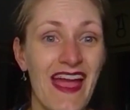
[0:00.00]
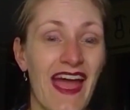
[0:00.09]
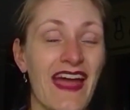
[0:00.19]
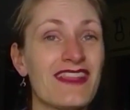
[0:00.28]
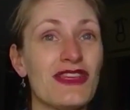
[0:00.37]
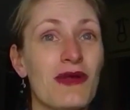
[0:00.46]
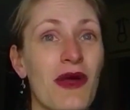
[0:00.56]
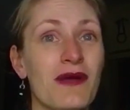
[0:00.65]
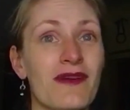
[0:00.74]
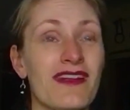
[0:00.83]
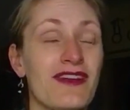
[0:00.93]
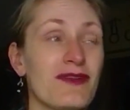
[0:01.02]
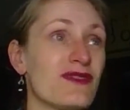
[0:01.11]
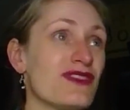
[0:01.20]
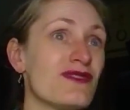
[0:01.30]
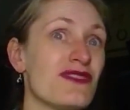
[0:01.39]
and that you I hope
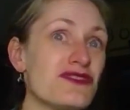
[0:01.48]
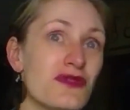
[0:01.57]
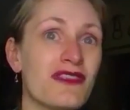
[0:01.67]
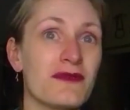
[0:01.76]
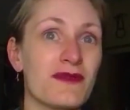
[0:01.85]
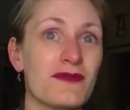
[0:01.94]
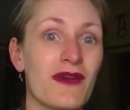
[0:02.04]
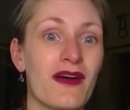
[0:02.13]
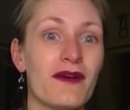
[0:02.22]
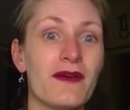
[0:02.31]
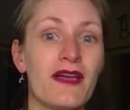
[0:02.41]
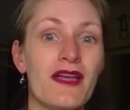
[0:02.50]
that you enjoy them as well.